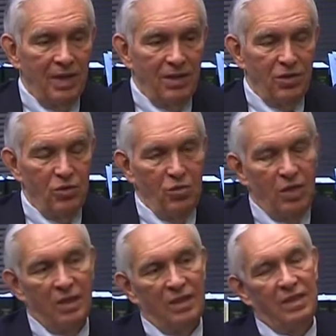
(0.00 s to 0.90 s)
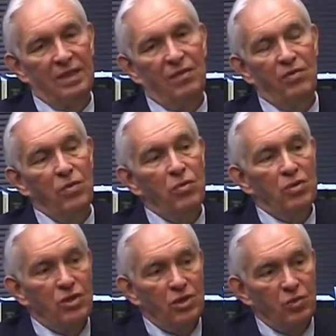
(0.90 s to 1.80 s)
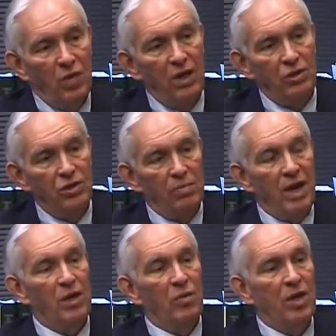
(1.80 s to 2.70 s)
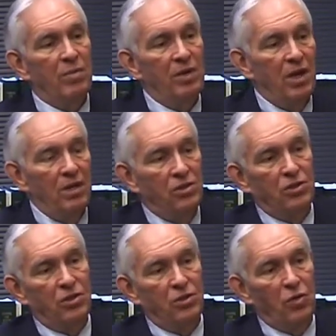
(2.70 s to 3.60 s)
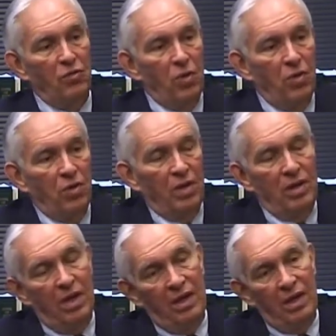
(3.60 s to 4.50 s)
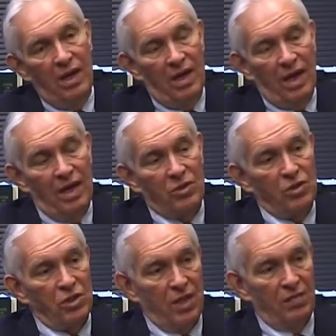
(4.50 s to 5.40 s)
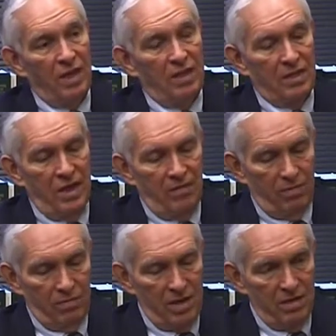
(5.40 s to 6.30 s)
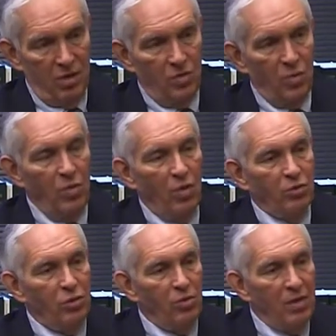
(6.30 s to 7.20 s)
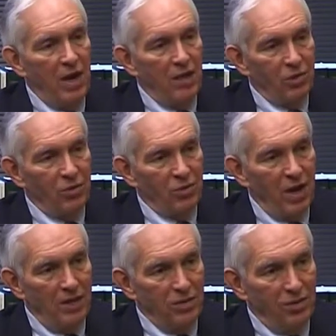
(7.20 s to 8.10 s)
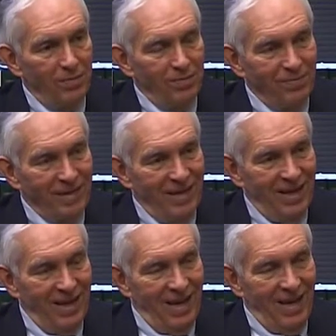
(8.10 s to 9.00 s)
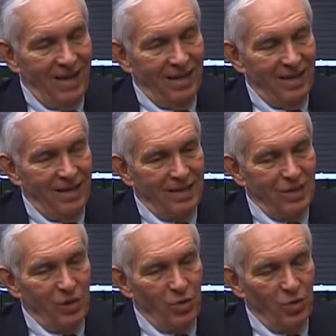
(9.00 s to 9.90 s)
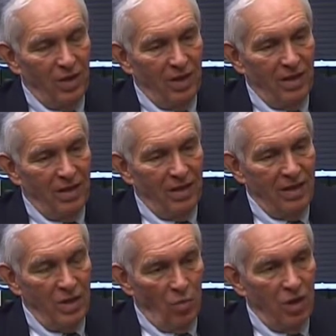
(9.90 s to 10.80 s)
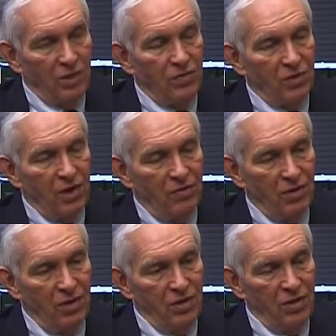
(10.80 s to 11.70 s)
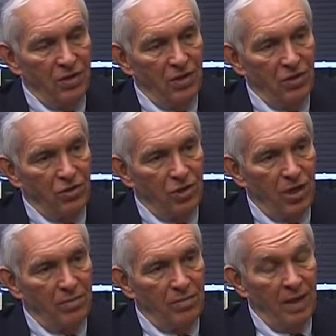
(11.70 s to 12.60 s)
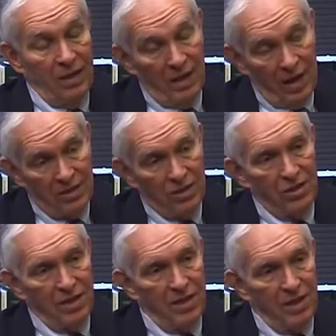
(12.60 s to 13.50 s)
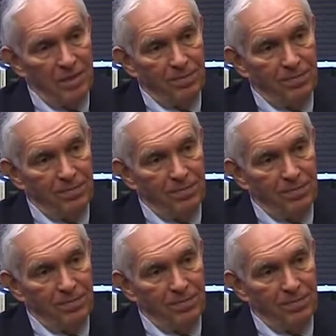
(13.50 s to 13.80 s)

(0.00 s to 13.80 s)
to view the situation, to make recommendations and so forth, and then as a result they said, from here on we want you to be our general counsel. And so he was for several years and did a good job, and then I succeeded him.